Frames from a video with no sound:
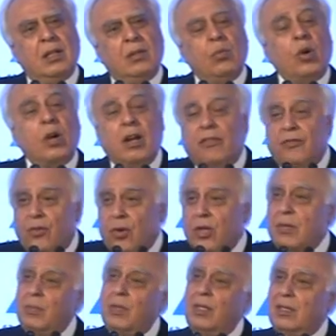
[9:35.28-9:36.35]
more
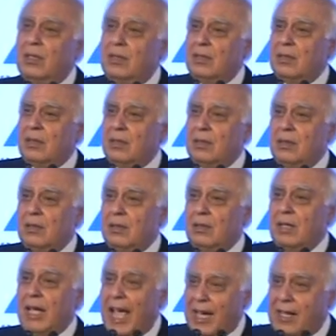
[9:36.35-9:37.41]
affordable,
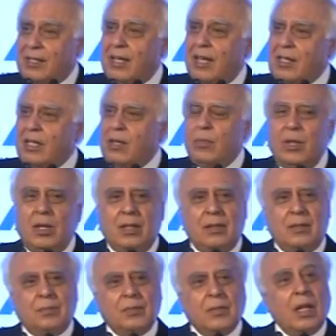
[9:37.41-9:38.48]

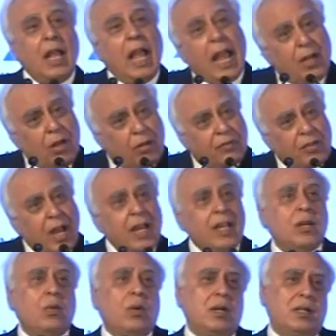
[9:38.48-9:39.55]
accessible, and of
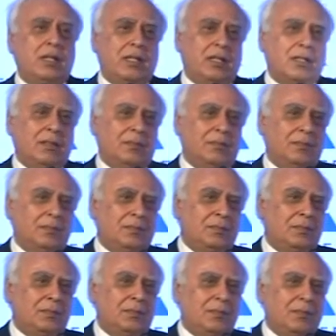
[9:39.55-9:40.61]
high quality.
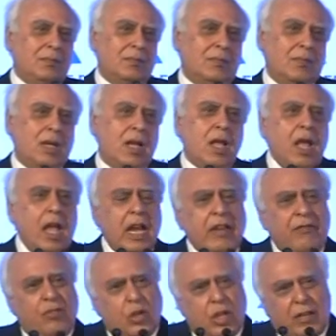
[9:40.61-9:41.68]

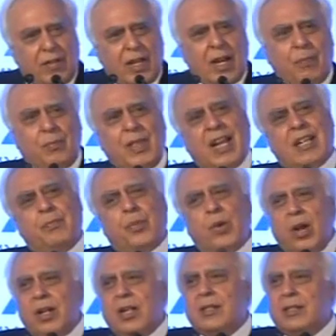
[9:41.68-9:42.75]
And if you develop that
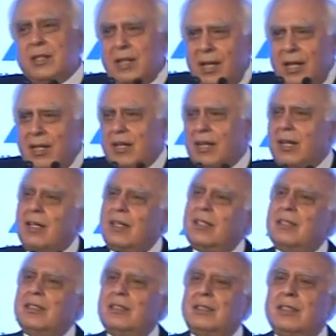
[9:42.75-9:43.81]
product in
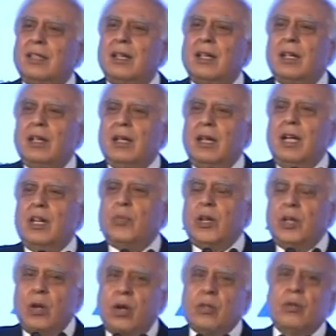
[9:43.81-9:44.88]
India, it
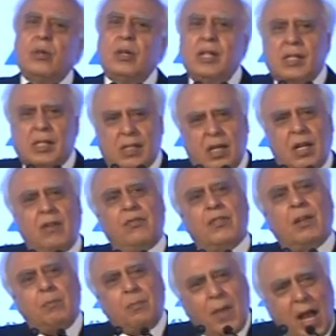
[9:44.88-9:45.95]
will not only
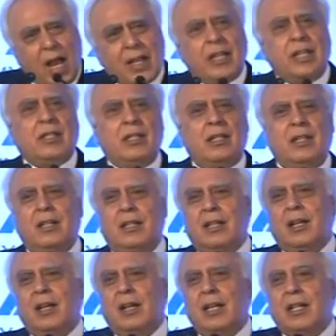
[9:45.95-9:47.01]
serve the market in
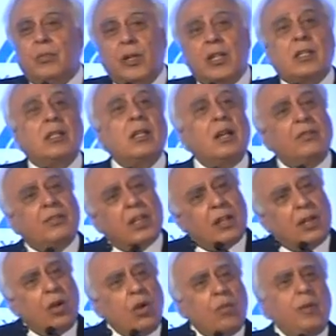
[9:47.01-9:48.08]
India, it will serve the
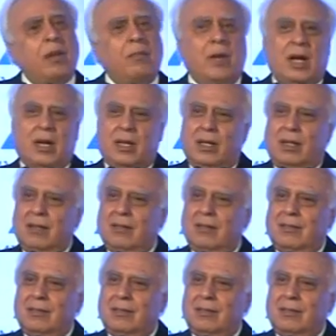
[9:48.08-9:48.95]
global market.